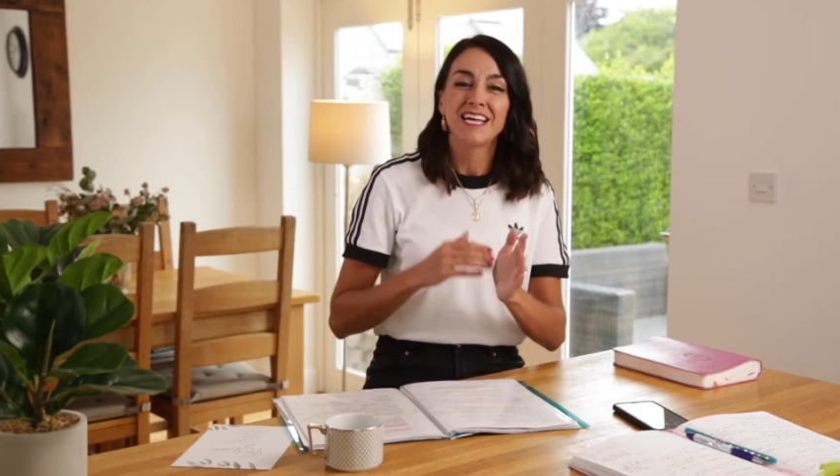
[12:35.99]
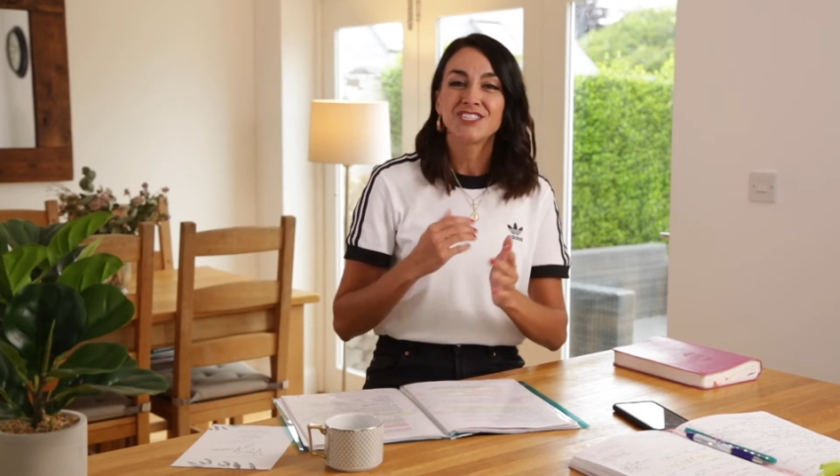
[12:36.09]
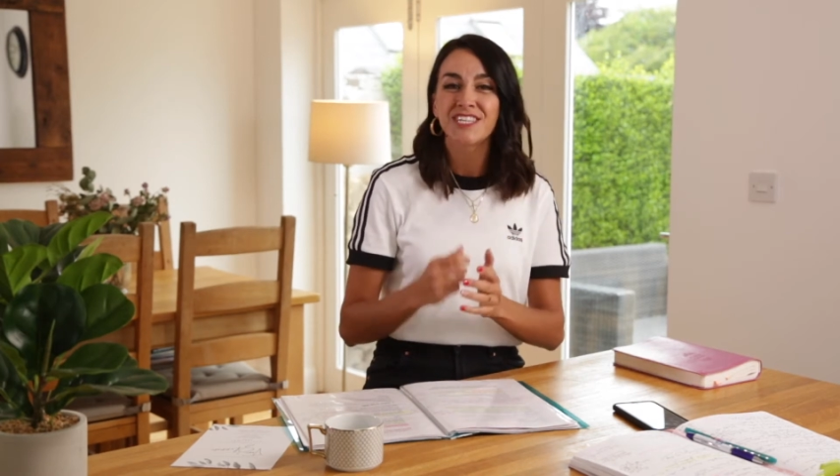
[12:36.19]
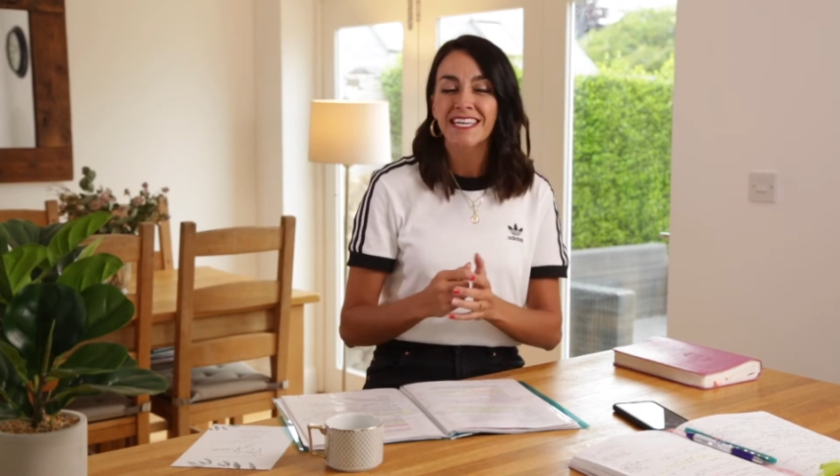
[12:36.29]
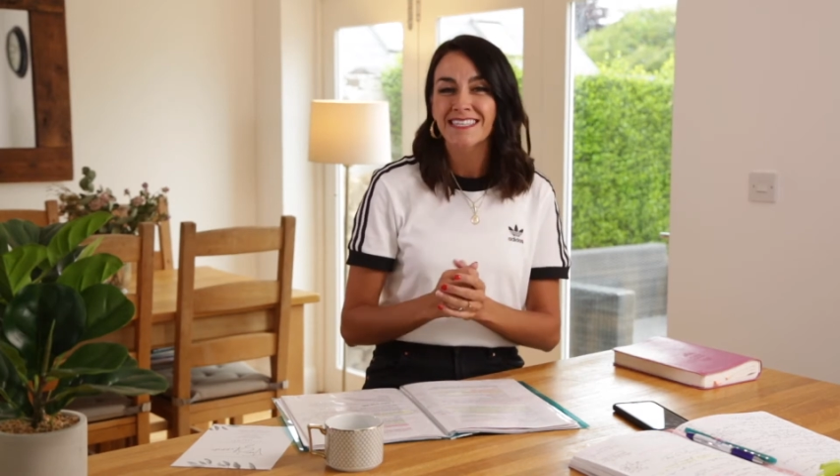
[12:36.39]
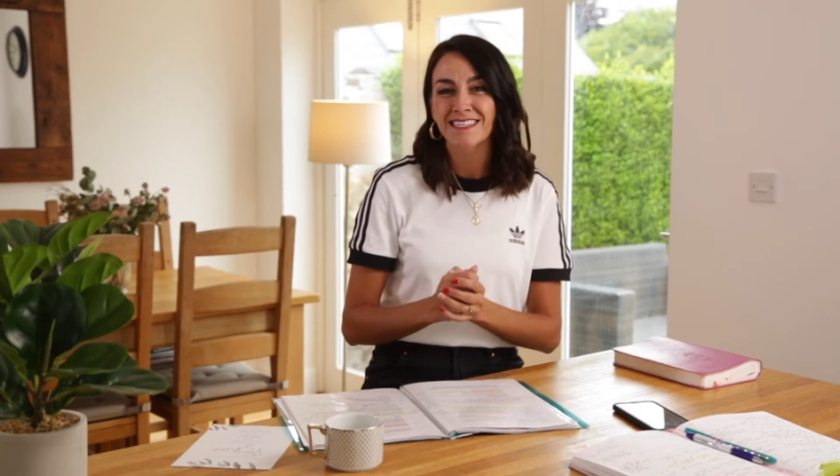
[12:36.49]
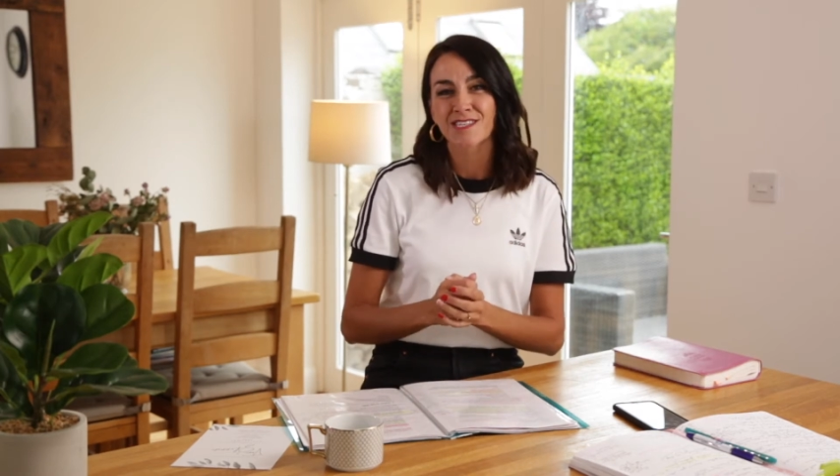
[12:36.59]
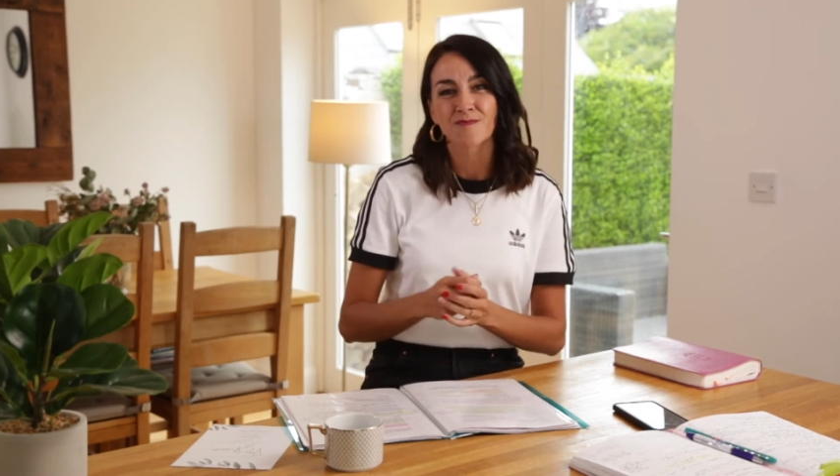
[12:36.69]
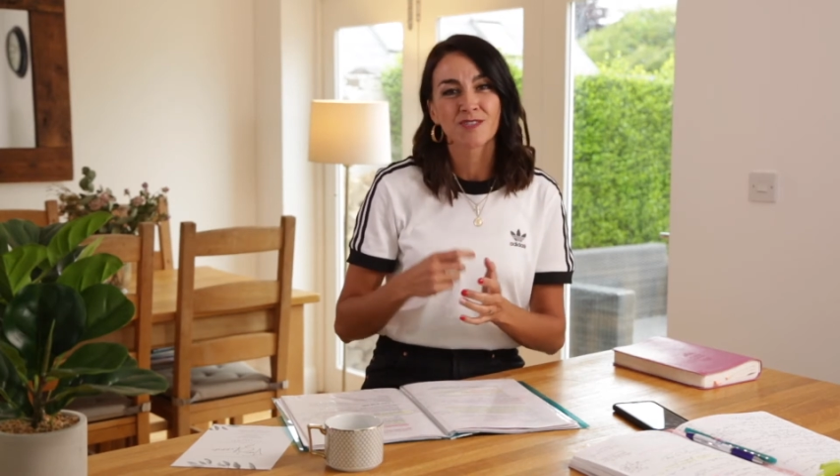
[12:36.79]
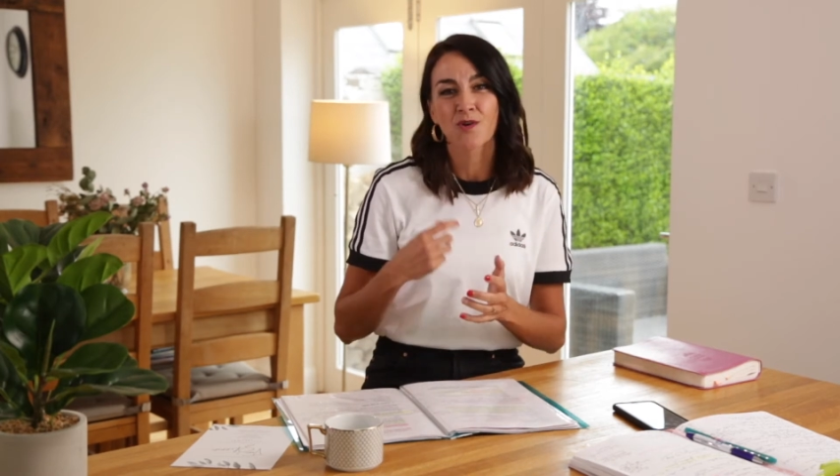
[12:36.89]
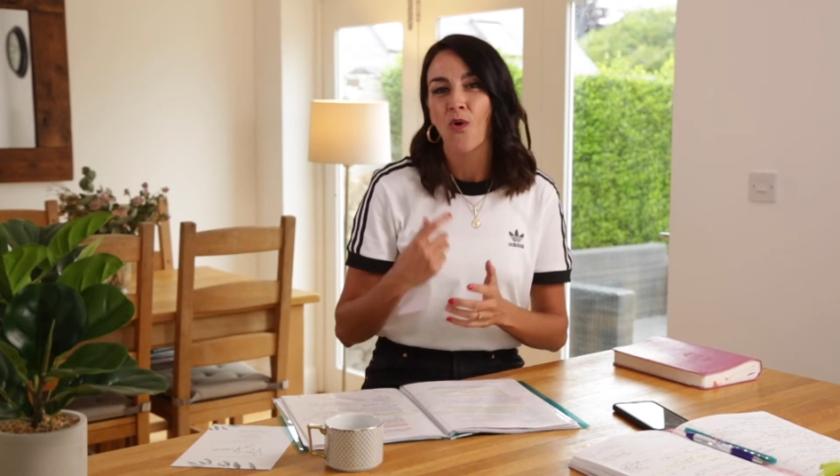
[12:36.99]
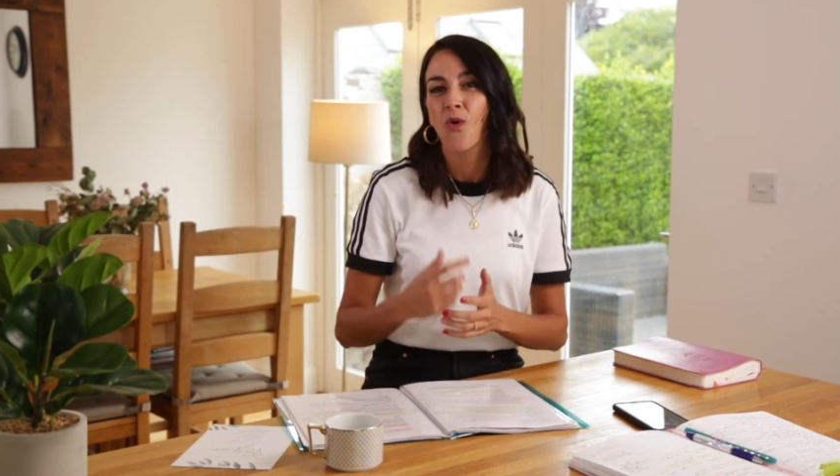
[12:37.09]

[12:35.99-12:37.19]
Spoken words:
And Jesus was